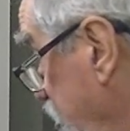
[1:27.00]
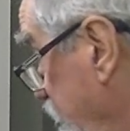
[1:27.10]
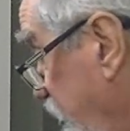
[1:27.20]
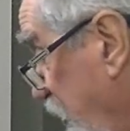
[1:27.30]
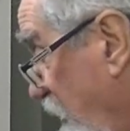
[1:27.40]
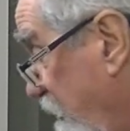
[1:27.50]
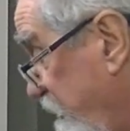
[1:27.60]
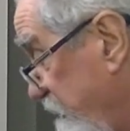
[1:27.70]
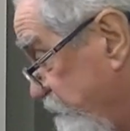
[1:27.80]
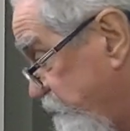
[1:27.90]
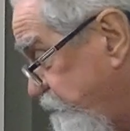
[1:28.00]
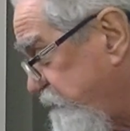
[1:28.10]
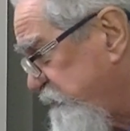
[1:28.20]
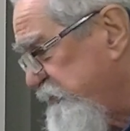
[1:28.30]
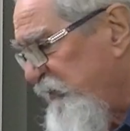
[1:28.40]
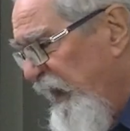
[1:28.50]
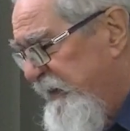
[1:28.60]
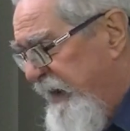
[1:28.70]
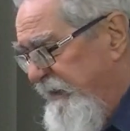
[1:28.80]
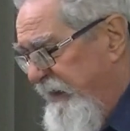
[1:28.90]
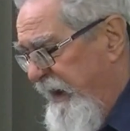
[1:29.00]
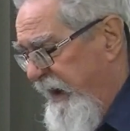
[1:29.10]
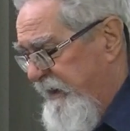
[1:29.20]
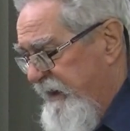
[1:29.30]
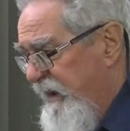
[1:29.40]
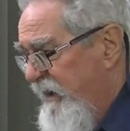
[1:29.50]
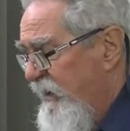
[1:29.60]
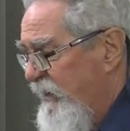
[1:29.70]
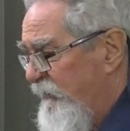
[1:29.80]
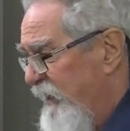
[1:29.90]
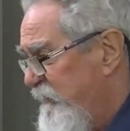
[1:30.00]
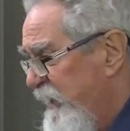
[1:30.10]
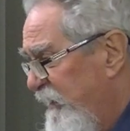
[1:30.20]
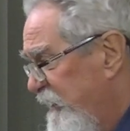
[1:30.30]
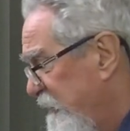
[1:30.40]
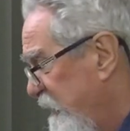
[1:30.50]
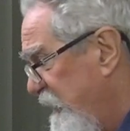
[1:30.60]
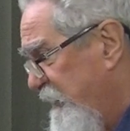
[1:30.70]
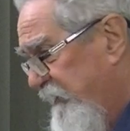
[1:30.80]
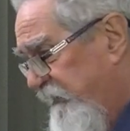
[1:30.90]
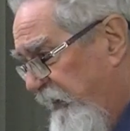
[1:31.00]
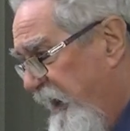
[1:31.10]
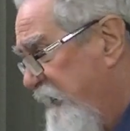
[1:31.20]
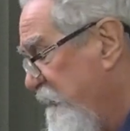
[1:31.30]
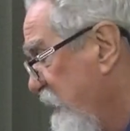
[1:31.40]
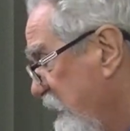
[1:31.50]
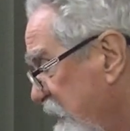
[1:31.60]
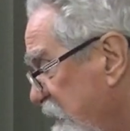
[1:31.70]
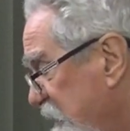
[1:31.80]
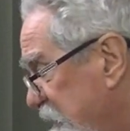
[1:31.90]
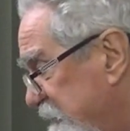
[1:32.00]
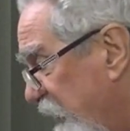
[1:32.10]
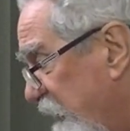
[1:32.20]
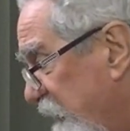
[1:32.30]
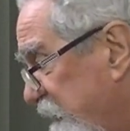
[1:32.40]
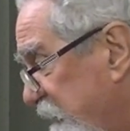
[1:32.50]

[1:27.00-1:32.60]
everything off, take that out, rebuild the frame so that it's